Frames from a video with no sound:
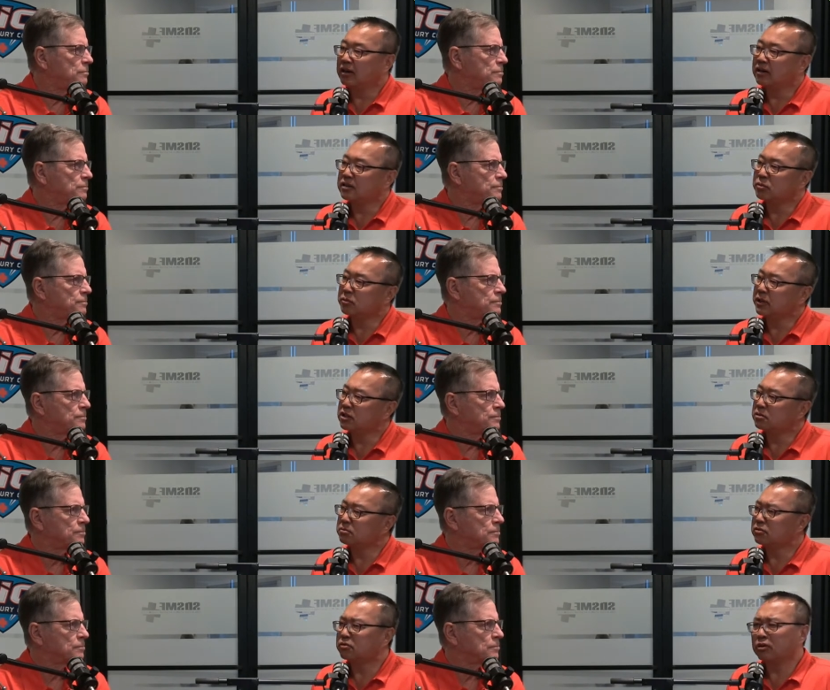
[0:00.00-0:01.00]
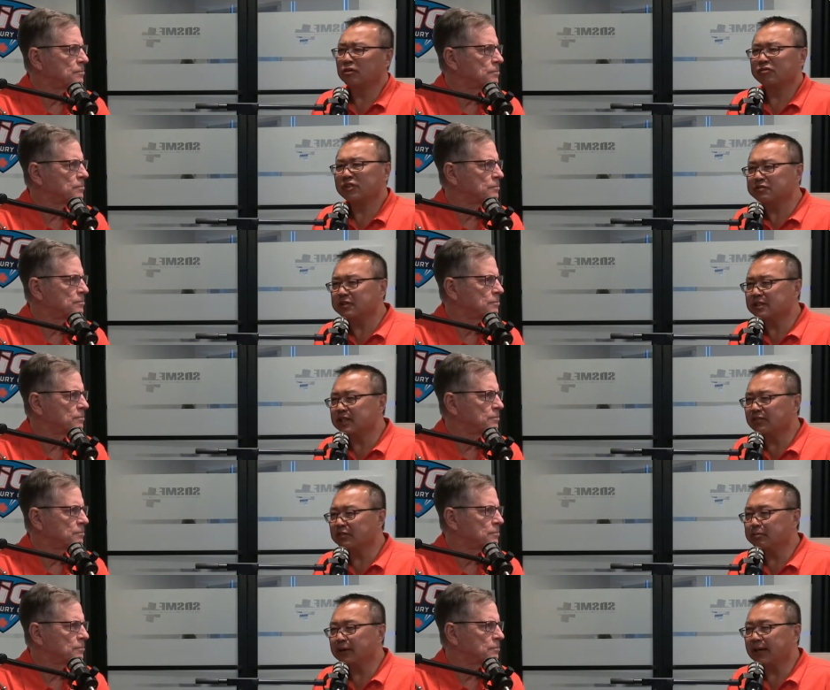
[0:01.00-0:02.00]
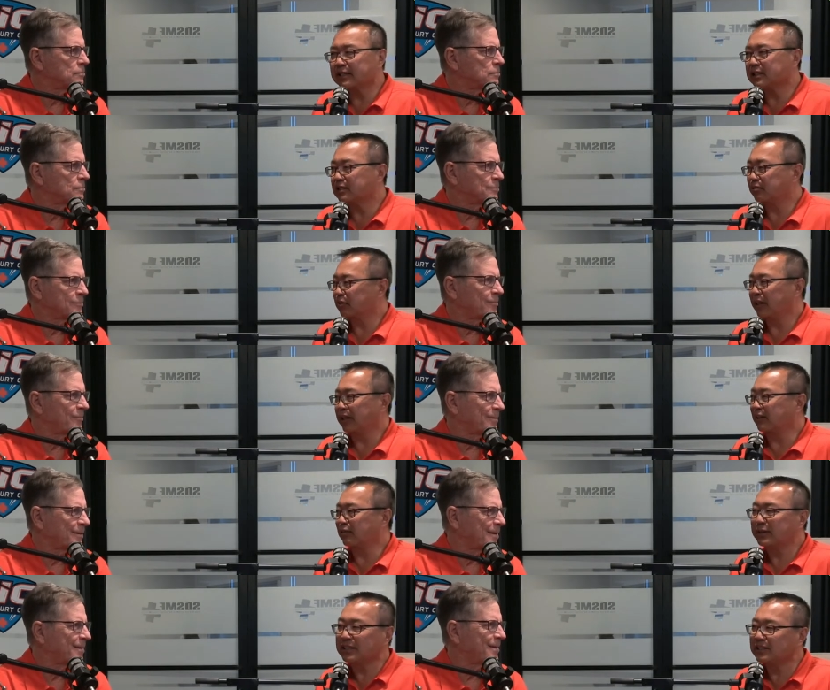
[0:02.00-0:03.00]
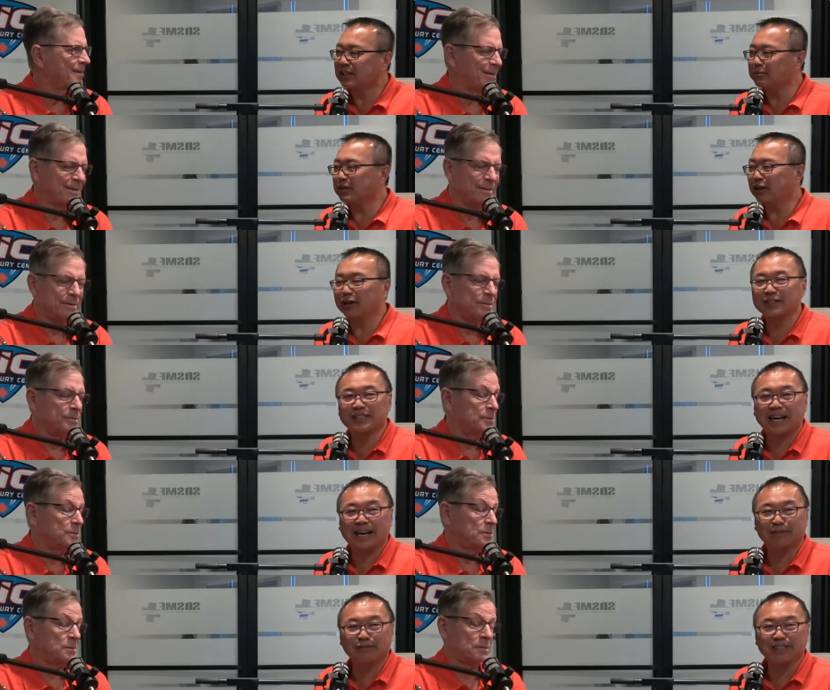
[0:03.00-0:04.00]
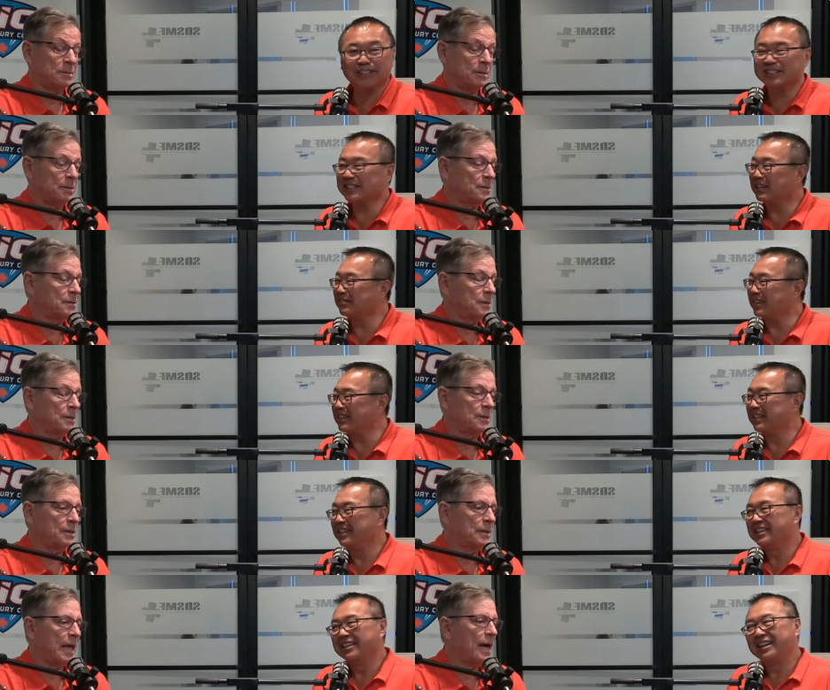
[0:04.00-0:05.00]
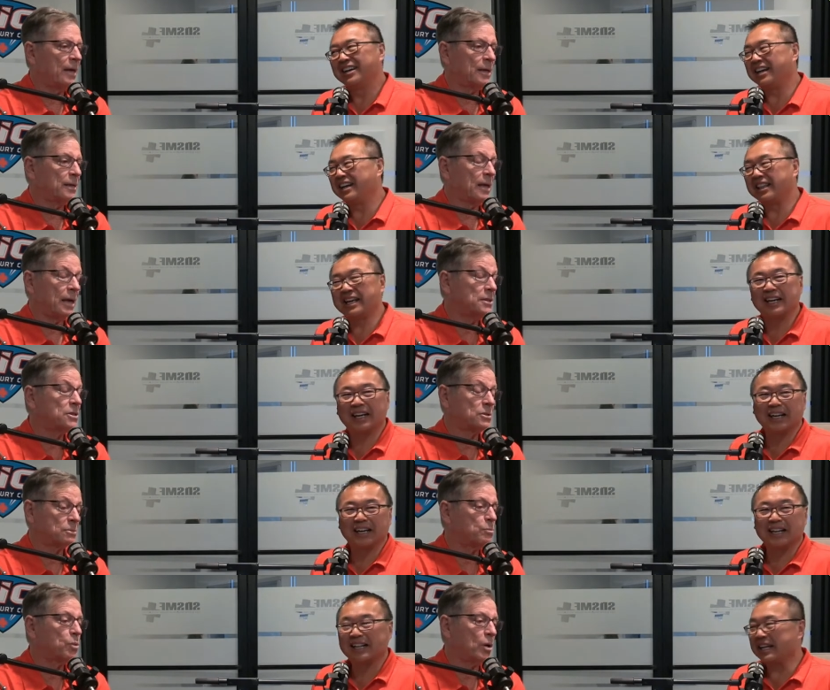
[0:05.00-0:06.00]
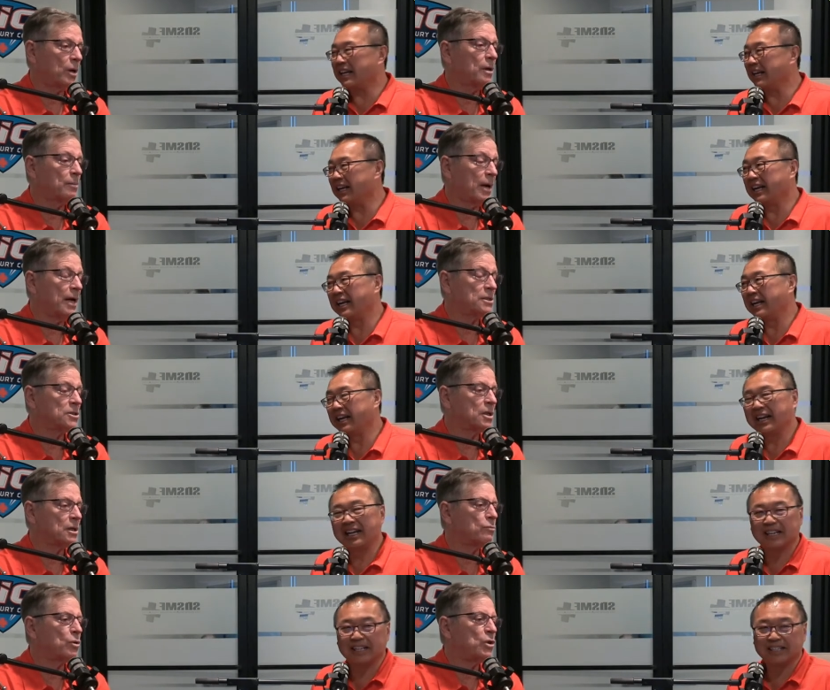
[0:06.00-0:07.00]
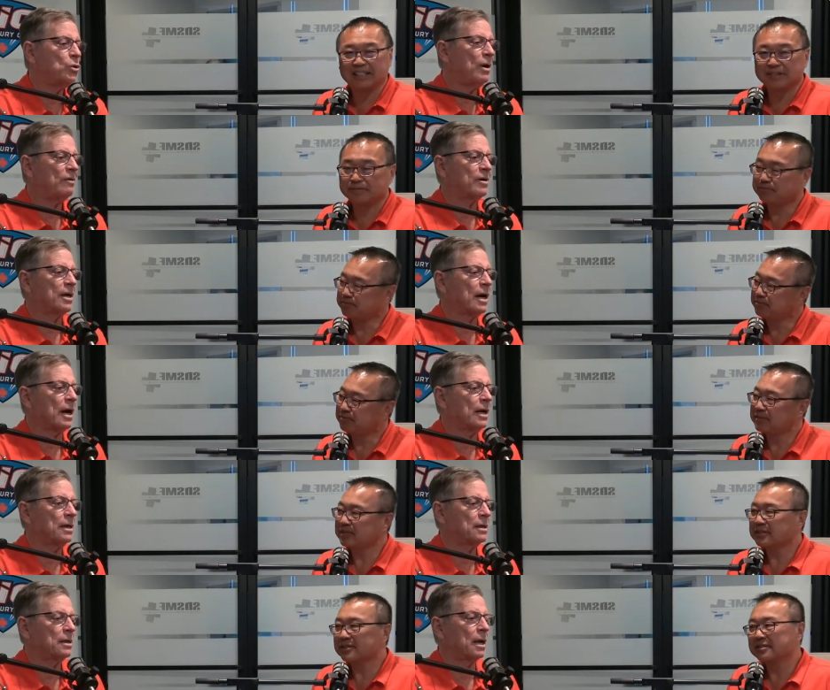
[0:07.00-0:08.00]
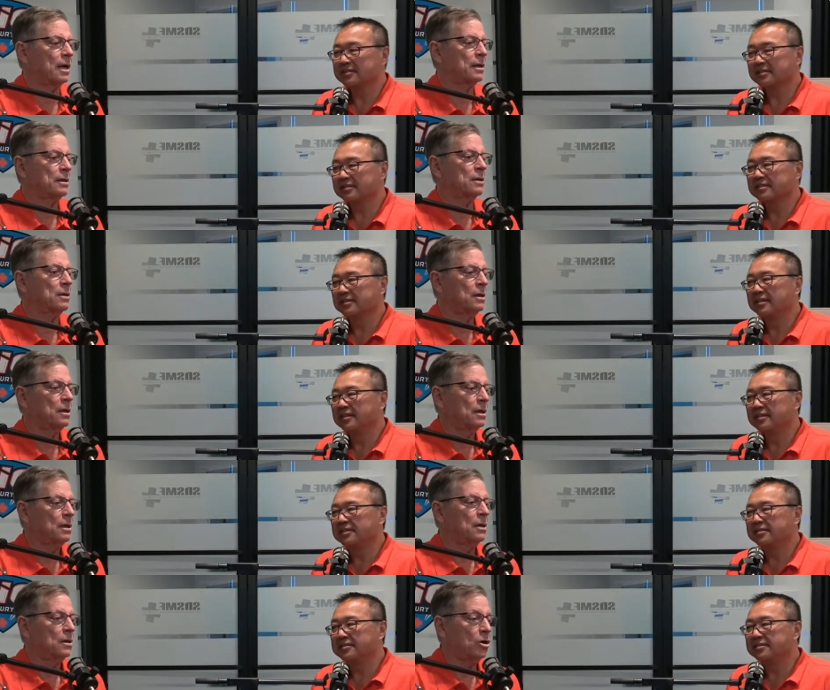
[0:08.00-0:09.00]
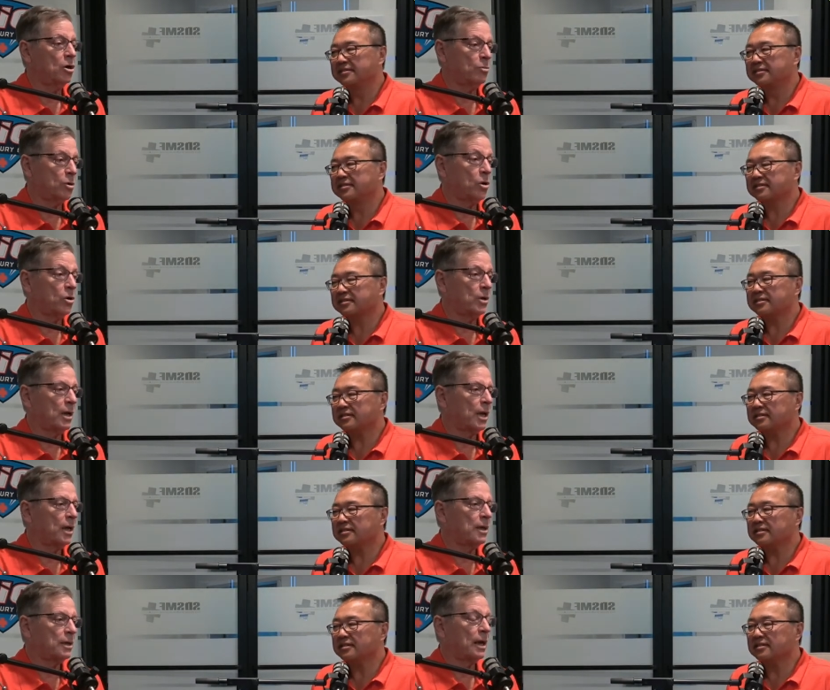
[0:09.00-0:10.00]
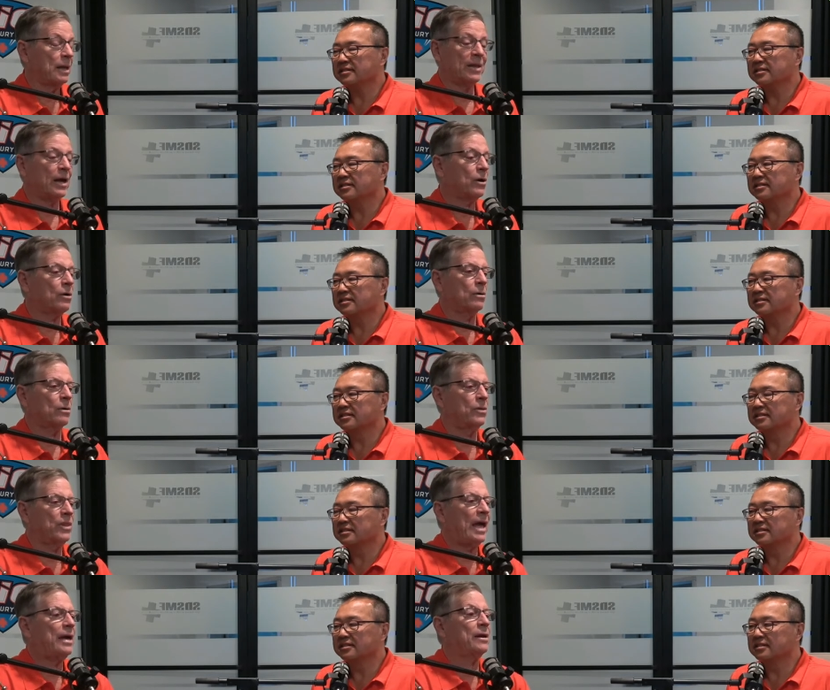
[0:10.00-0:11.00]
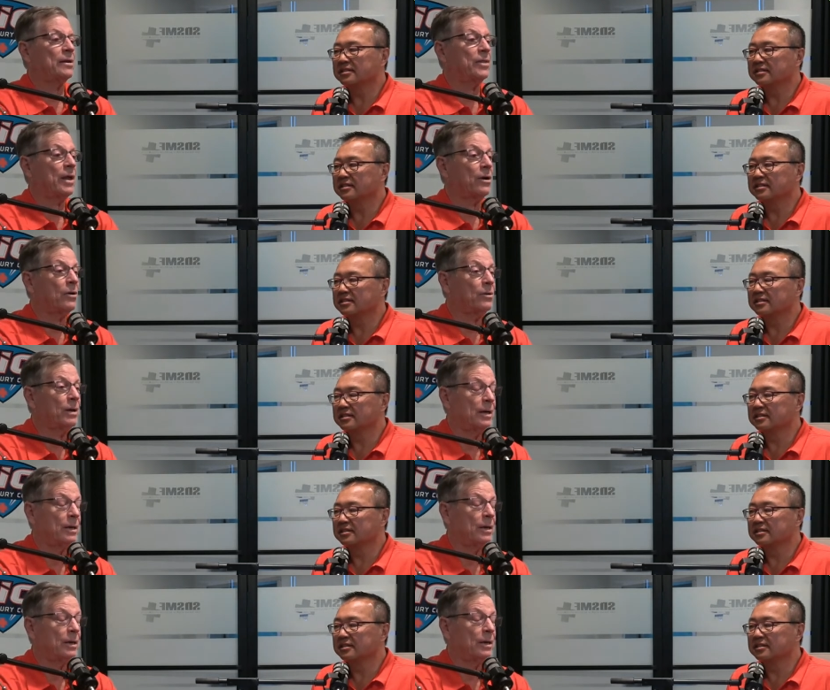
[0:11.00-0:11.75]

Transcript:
Speaker 1: as we mentioned before, 57 passes for like three some yards average. I mean, that uh, that's
Speaker 2: pretty amazing when you have a guy like Herbert, and their they their